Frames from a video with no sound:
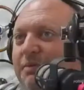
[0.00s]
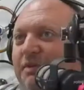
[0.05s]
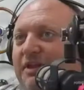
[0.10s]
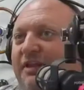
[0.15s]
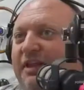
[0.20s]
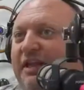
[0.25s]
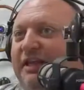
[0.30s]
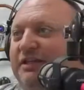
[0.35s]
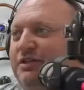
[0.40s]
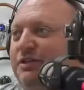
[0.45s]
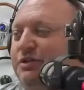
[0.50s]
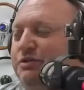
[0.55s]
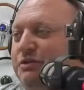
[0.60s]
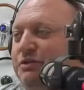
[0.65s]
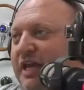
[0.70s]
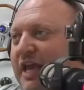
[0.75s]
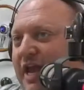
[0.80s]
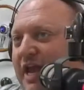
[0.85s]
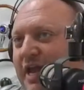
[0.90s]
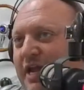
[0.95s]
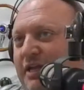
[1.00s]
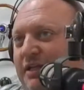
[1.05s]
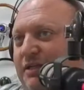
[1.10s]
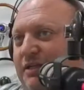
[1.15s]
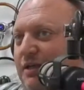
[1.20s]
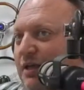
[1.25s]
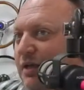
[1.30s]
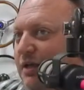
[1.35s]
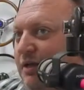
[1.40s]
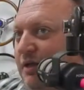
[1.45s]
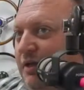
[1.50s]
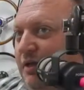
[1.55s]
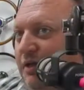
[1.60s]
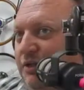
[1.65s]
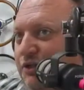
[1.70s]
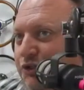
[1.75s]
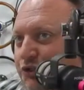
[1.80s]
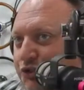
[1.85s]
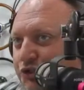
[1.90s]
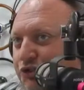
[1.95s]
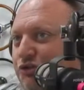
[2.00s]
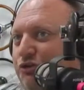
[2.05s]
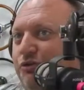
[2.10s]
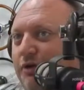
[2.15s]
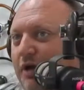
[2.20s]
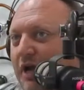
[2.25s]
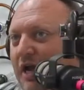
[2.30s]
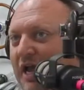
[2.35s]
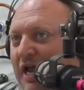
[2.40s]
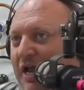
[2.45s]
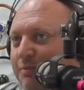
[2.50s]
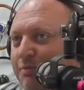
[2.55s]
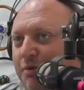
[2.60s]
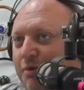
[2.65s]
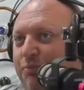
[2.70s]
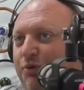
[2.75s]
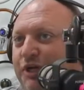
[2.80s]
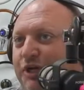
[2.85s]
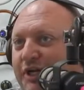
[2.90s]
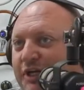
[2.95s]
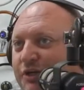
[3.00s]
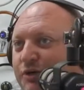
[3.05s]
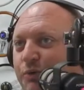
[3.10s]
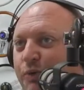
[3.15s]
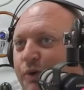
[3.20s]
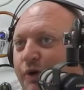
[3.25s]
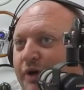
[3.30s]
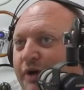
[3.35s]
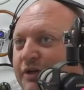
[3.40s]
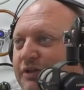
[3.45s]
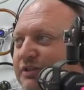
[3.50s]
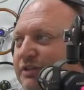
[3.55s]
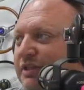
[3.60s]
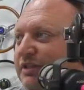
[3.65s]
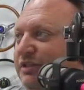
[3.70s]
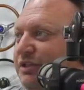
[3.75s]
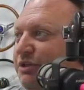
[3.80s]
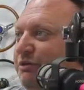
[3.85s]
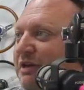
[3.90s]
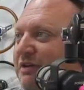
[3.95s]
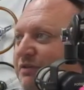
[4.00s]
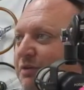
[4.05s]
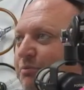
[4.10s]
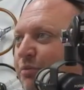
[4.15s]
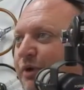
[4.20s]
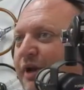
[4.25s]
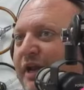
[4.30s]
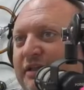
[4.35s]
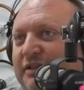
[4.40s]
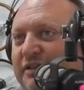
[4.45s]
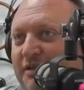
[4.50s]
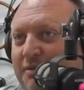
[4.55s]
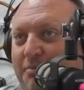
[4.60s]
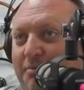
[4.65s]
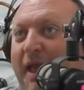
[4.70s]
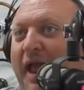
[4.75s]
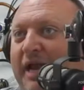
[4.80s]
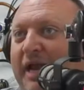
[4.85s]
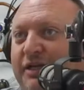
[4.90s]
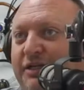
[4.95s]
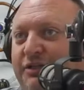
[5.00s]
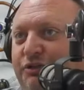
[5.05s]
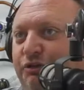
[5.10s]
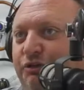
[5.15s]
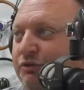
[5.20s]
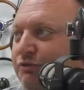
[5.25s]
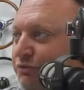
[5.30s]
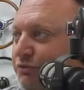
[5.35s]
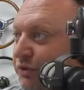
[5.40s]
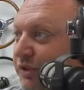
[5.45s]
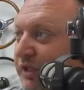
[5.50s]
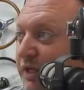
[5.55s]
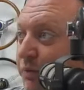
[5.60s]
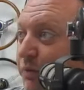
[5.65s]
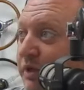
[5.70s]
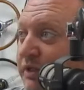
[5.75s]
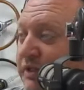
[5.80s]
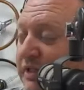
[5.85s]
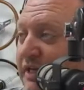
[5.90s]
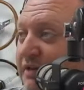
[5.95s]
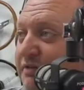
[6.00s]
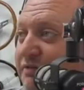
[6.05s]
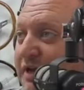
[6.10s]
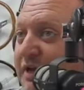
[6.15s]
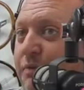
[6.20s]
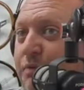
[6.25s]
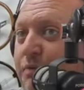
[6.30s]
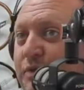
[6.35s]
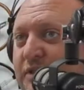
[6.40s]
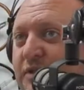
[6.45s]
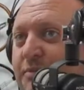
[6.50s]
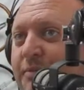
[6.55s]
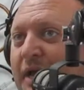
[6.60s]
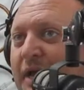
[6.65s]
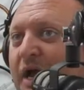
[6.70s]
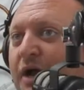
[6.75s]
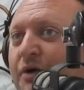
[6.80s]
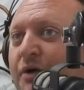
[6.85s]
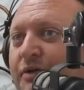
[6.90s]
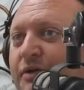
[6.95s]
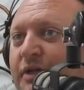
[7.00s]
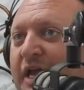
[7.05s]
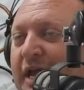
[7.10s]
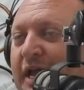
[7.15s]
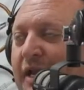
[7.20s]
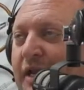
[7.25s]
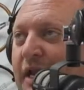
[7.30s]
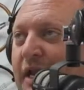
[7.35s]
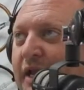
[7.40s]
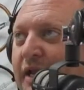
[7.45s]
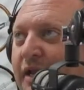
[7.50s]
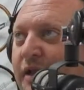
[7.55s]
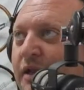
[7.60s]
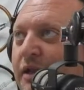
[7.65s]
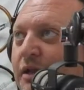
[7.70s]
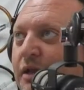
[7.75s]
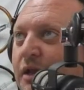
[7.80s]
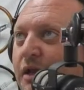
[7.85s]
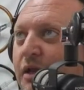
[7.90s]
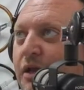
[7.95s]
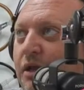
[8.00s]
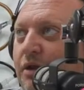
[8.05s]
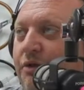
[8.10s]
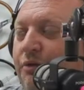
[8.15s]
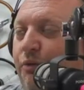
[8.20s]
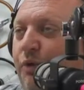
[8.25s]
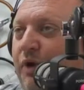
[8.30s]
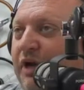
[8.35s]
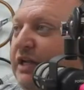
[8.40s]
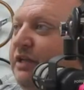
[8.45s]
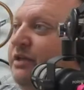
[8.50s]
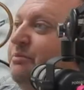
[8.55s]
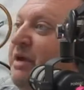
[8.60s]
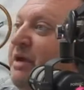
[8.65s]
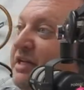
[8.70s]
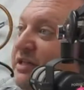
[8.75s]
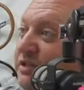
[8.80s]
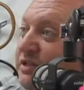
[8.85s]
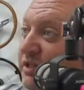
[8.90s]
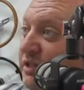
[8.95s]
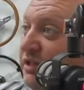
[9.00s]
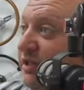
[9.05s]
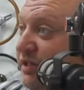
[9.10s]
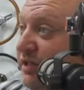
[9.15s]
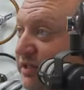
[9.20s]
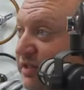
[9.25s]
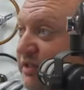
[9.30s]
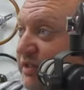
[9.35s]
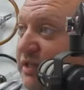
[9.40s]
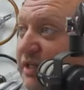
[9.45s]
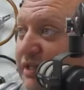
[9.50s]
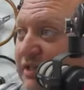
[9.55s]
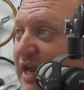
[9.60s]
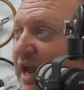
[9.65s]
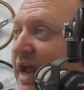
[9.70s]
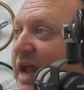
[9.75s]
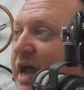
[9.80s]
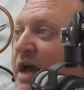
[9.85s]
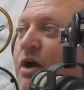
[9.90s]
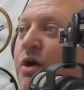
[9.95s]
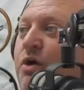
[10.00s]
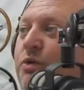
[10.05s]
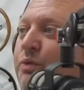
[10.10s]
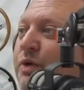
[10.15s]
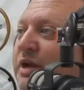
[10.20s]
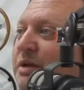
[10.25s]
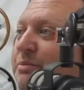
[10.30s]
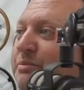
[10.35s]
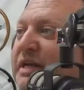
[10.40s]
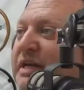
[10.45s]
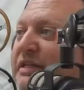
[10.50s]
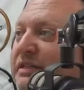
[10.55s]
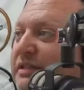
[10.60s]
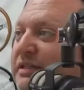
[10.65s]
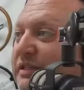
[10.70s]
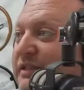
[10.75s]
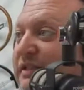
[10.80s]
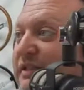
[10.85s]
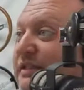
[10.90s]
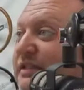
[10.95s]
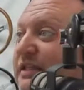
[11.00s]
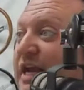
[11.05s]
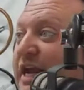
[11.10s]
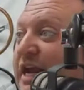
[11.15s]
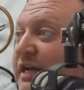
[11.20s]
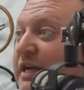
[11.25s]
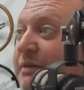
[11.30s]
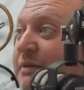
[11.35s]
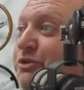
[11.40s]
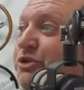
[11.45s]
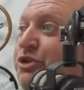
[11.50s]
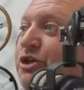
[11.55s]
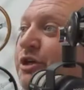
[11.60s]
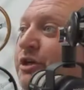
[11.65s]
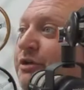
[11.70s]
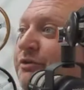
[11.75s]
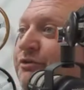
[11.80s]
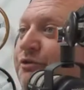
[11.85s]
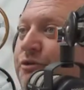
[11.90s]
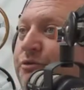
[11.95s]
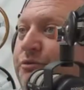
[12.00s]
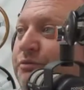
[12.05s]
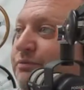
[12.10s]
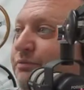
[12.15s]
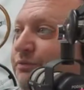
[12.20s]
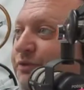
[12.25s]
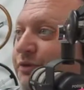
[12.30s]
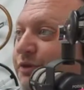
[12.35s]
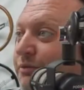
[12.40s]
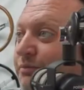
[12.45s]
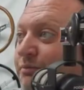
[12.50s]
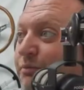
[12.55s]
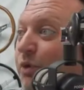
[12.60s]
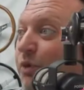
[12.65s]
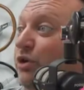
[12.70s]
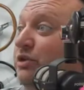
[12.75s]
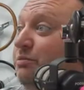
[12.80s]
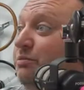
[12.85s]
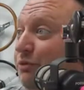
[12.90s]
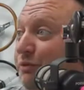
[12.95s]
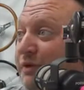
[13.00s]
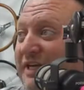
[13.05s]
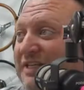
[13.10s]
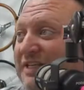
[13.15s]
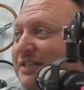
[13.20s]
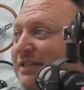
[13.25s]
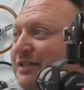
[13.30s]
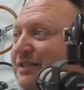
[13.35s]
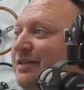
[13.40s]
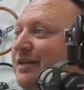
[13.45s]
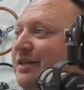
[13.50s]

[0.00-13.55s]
things you can't describe or put into words to even bring it to the magnitude of really what the event was about, and what it means to the town, what it means to the state, I'm sure for multiple reasons,